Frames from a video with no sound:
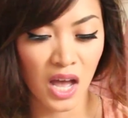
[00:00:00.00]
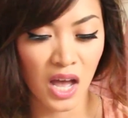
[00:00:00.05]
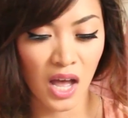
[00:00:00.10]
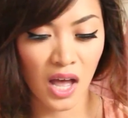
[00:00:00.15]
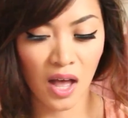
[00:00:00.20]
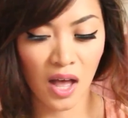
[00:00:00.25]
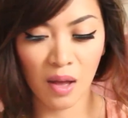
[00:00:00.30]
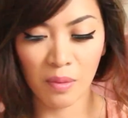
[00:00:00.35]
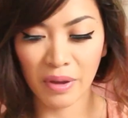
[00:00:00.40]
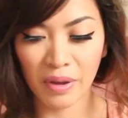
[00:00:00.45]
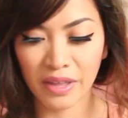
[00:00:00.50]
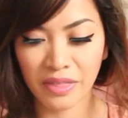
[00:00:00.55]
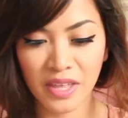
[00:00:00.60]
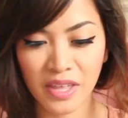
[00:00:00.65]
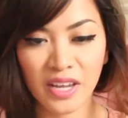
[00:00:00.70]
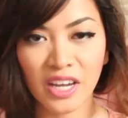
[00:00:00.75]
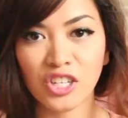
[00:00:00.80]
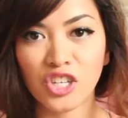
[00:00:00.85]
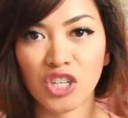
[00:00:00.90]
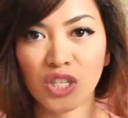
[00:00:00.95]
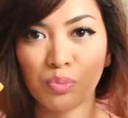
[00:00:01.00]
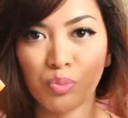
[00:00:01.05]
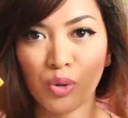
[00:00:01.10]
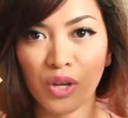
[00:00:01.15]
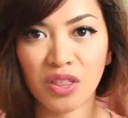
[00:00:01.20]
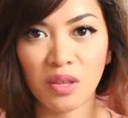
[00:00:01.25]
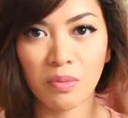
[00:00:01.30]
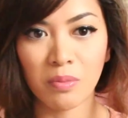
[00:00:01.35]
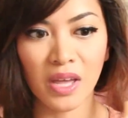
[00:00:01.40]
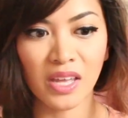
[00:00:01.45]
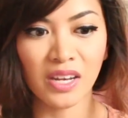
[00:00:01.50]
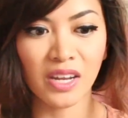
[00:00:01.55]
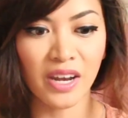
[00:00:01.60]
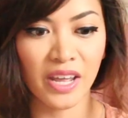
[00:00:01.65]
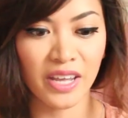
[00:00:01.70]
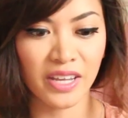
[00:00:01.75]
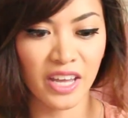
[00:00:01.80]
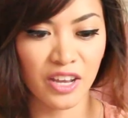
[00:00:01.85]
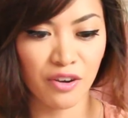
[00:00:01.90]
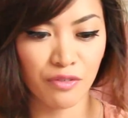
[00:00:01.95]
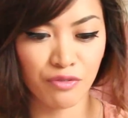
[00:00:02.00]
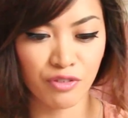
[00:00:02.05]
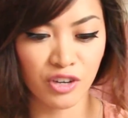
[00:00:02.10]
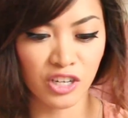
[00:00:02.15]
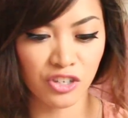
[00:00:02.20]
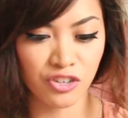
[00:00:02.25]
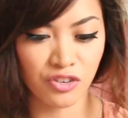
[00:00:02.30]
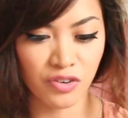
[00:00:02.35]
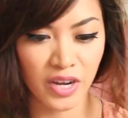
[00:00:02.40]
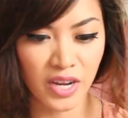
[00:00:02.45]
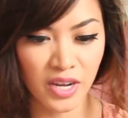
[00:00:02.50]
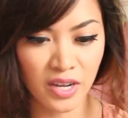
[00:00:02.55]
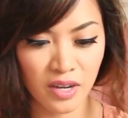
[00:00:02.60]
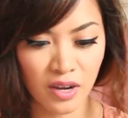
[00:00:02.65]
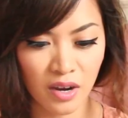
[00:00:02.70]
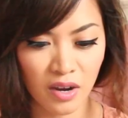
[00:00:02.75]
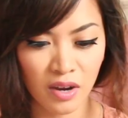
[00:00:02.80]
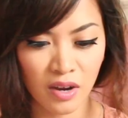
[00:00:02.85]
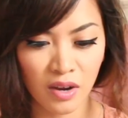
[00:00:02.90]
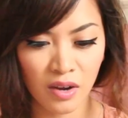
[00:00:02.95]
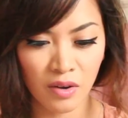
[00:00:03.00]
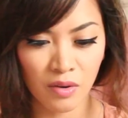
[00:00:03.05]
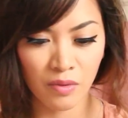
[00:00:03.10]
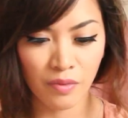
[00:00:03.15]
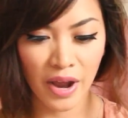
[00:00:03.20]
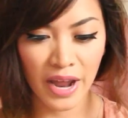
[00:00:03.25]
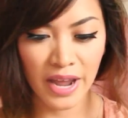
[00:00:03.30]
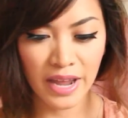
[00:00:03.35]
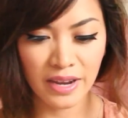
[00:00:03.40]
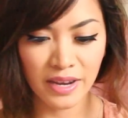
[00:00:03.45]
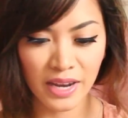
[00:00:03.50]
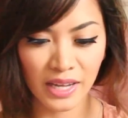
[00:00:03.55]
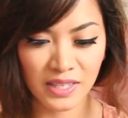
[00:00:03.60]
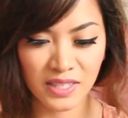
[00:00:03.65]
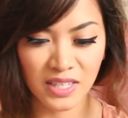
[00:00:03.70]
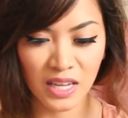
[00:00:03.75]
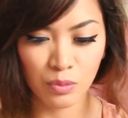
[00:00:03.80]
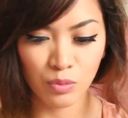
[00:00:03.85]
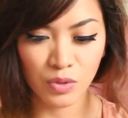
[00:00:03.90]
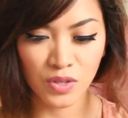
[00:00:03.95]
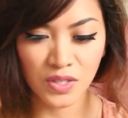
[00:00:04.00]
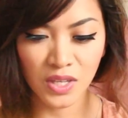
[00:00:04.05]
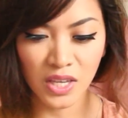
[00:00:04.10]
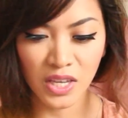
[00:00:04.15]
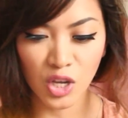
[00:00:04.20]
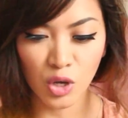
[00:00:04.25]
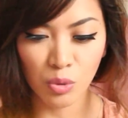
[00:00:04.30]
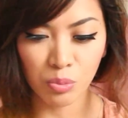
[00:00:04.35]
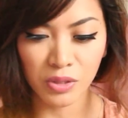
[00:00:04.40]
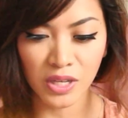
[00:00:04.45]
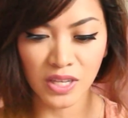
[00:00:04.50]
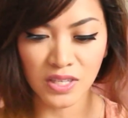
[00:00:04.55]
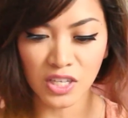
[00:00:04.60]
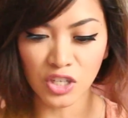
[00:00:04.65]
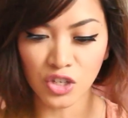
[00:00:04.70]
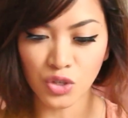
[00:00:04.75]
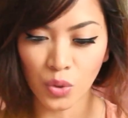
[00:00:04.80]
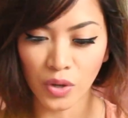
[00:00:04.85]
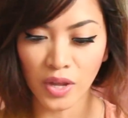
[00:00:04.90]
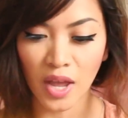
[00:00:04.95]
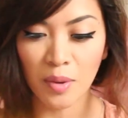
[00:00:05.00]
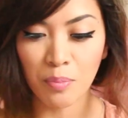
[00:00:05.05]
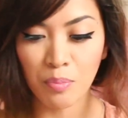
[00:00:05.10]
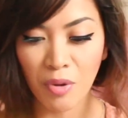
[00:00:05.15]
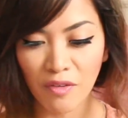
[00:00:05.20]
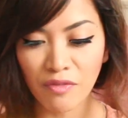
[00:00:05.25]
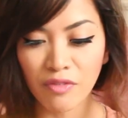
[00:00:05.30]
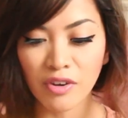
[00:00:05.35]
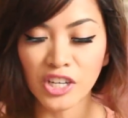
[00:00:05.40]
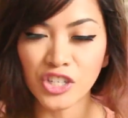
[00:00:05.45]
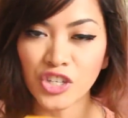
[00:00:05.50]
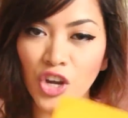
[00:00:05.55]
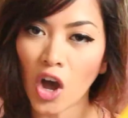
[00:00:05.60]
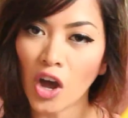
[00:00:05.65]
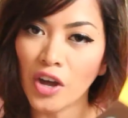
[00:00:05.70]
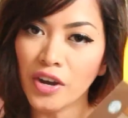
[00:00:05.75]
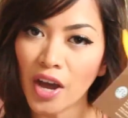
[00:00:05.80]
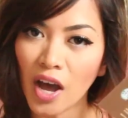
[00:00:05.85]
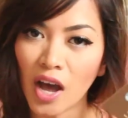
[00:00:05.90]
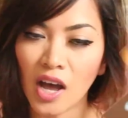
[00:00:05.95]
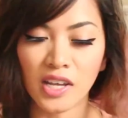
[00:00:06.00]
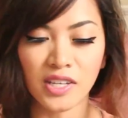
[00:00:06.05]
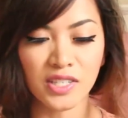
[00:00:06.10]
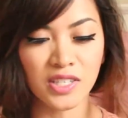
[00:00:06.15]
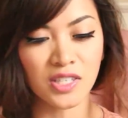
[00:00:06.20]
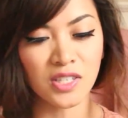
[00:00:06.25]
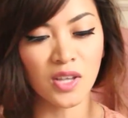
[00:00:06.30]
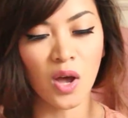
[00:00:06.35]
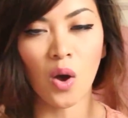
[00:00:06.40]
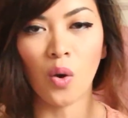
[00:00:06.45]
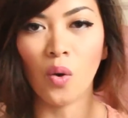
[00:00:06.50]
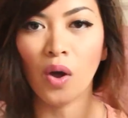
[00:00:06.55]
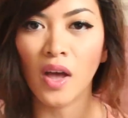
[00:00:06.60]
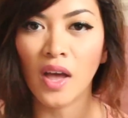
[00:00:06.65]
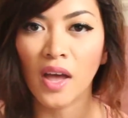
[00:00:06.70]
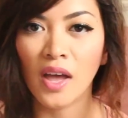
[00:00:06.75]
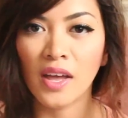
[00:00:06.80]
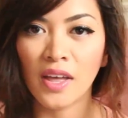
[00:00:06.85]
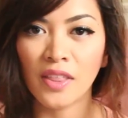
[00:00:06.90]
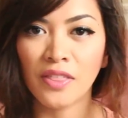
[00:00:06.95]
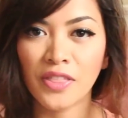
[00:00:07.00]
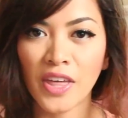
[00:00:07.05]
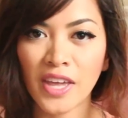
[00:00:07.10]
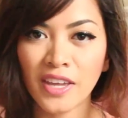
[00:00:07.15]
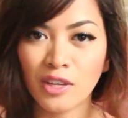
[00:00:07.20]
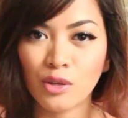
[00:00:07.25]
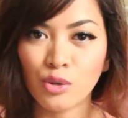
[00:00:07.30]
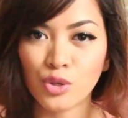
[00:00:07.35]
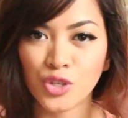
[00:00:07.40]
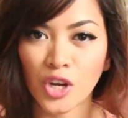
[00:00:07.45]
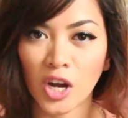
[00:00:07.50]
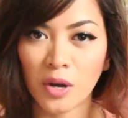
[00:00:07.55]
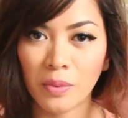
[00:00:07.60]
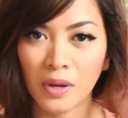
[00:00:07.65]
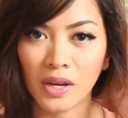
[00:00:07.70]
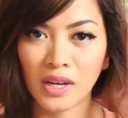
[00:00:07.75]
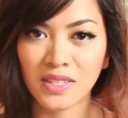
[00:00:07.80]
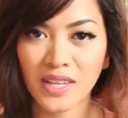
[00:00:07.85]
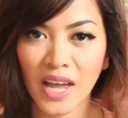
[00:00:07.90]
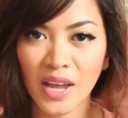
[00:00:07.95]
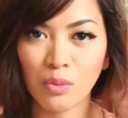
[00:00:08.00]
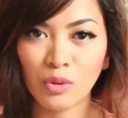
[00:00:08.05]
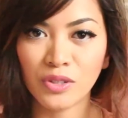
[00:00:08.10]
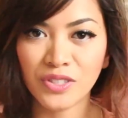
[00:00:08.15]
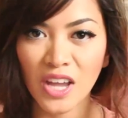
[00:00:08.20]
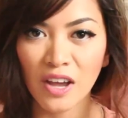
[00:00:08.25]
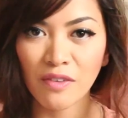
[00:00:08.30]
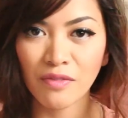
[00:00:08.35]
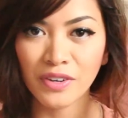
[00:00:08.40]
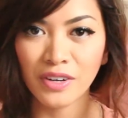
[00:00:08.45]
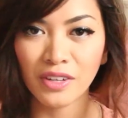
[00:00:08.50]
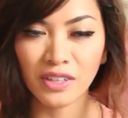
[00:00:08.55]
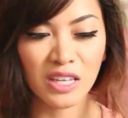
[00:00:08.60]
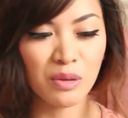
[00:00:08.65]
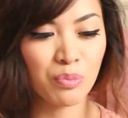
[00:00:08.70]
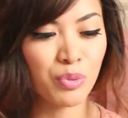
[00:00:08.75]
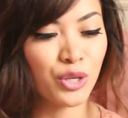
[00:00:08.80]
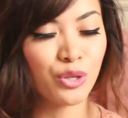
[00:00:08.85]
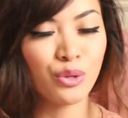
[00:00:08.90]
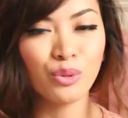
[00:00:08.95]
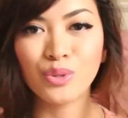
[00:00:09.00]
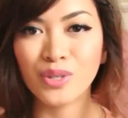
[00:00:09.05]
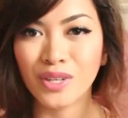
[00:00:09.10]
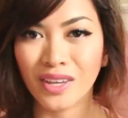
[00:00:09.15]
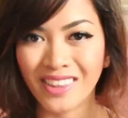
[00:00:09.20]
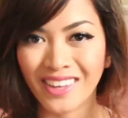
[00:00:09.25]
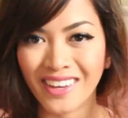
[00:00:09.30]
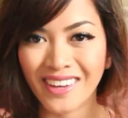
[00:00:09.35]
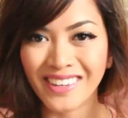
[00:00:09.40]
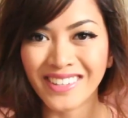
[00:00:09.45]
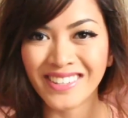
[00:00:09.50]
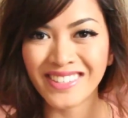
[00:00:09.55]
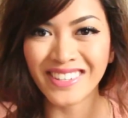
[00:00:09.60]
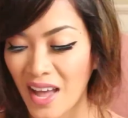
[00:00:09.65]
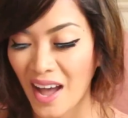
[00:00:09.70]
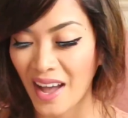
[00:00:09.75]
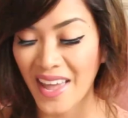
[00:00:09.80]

Um, I think I just bring them in and I get a free drink, right? Next time we see you, please enjoy a beverage on us. So thank you, Starbucks. I will definitely be using these.